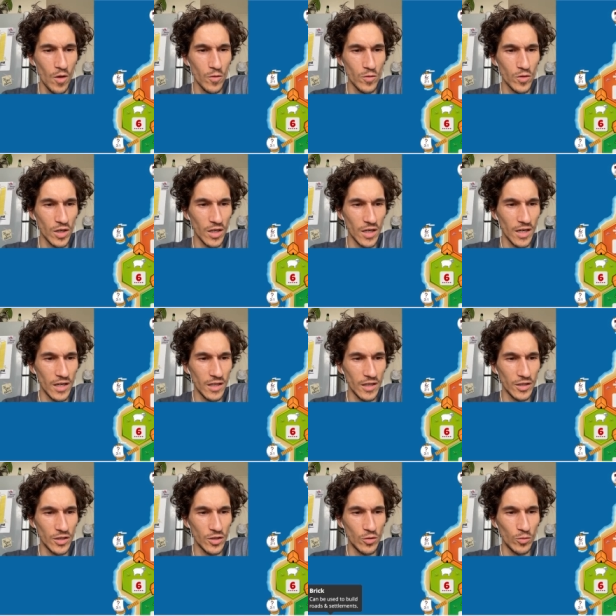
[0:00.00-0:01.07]
Okay,
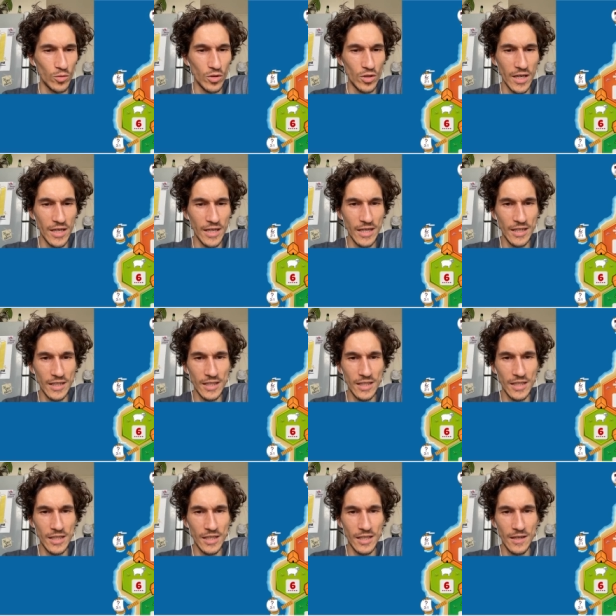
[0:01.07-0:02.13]
let's do this.
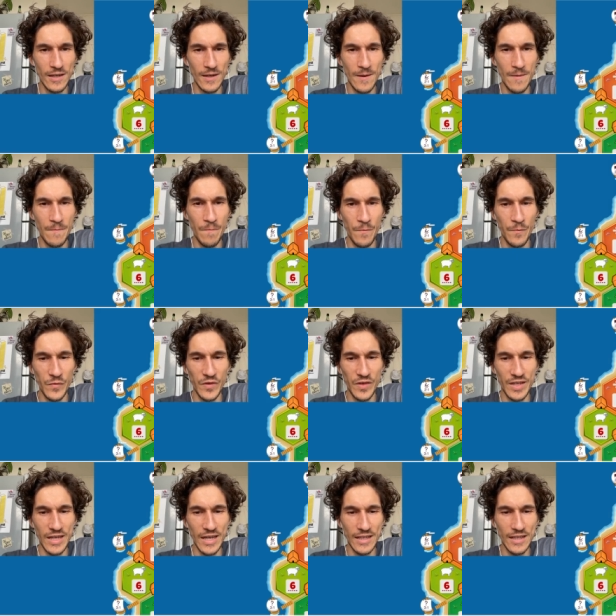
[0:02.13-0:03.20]

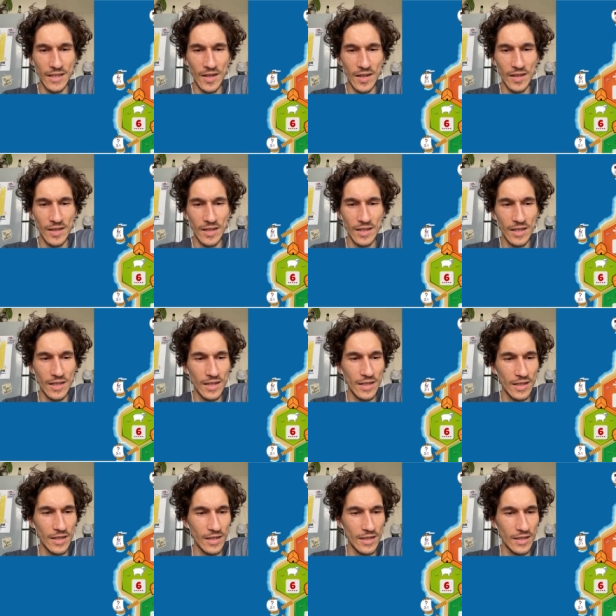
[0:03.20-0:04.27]
Settle.
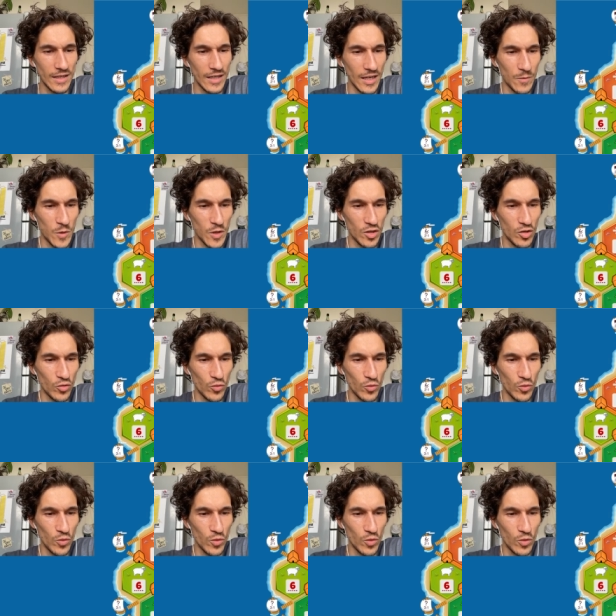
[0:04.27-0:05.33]
Can we do?
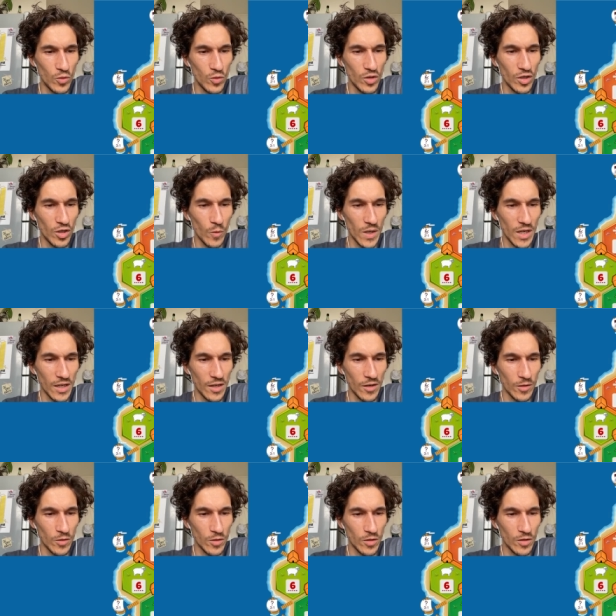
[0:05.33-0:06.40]
No, we cannot.
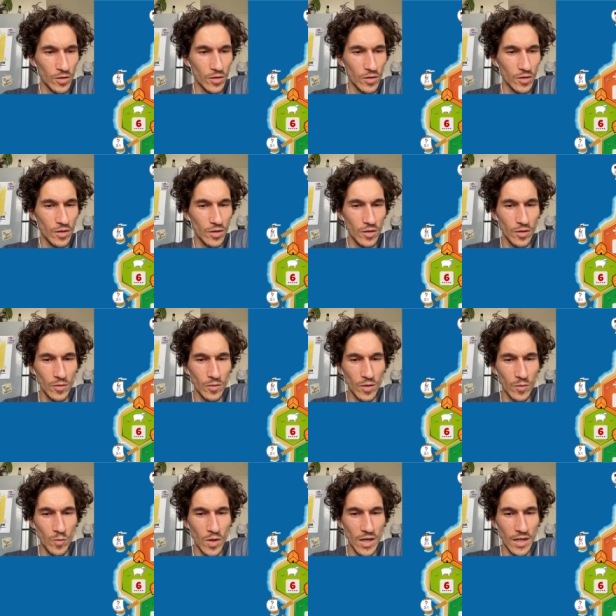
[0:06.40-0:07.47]
We can
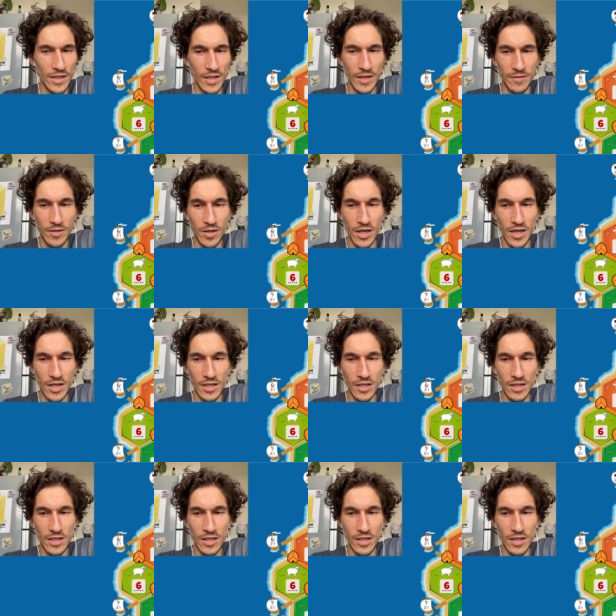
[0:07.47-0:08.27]
buy a dev card.